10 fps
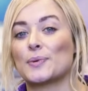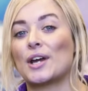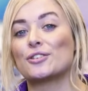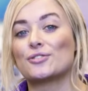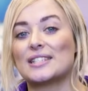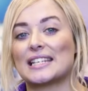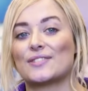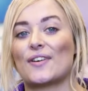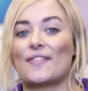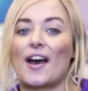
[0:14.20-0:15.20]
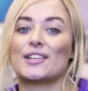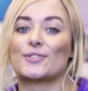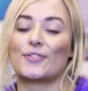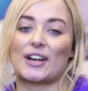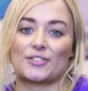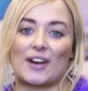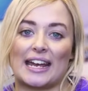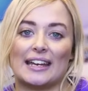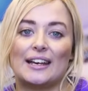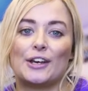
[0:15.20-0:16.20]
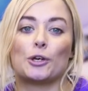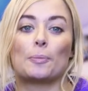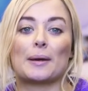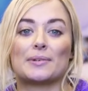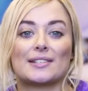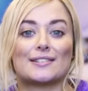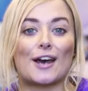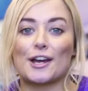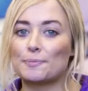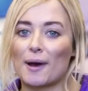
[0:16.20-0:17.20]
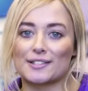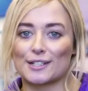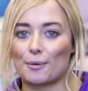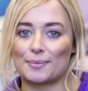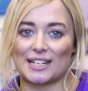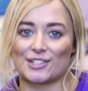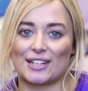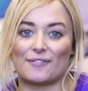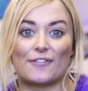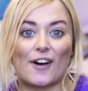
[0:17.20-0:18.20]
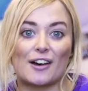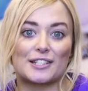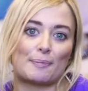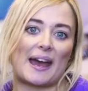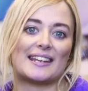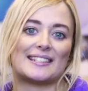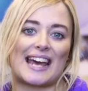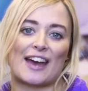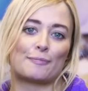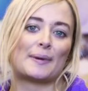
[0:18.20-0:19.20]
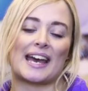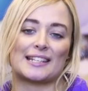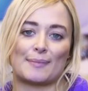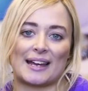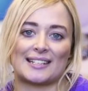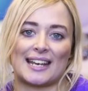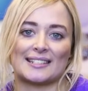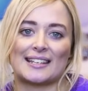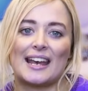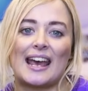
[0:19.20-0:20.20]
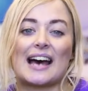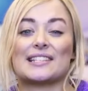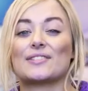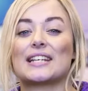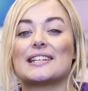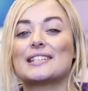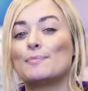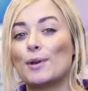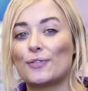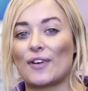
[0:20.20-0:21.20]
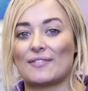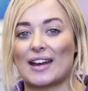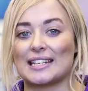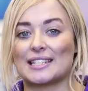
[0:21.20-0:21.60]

165Hz refresh rate, you'll be able to surge past the competition in fast-paced FPS matches, as it retains smooth frame rates